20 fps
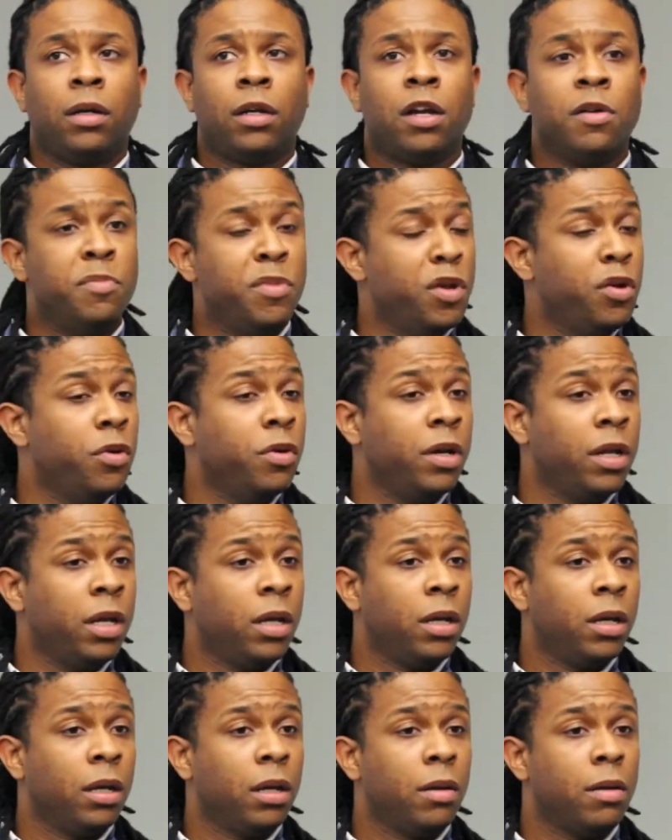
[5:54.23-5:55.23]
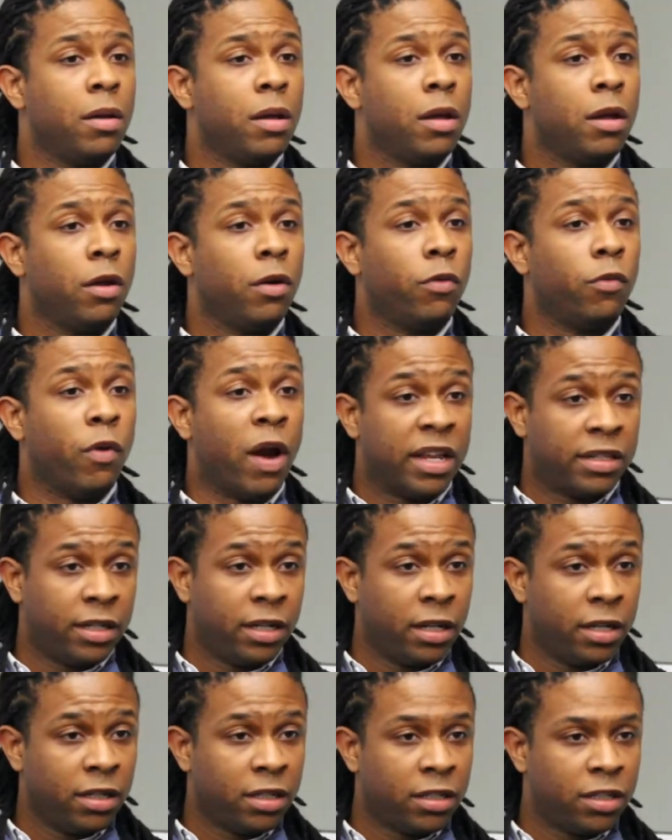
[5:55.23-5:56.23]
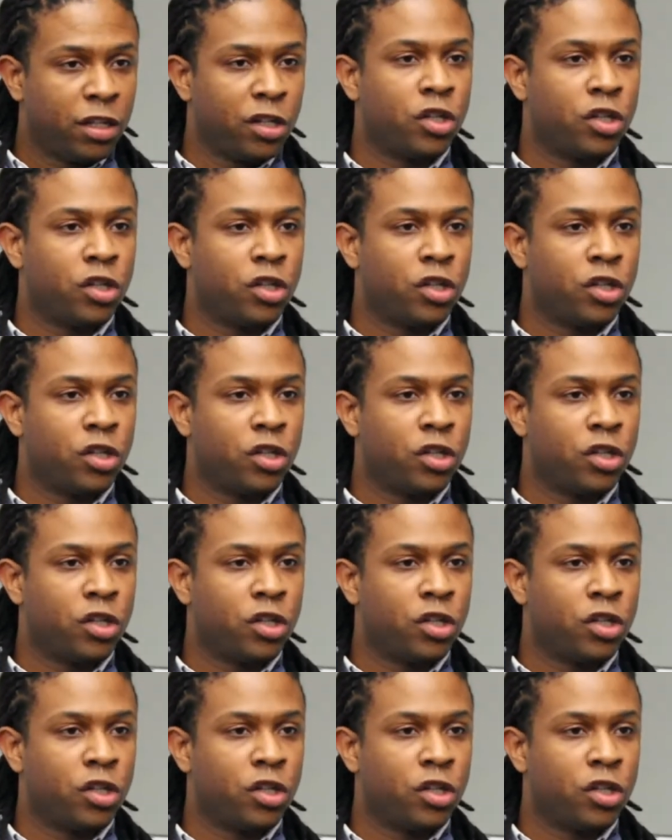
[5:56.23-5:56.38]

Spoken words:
community residents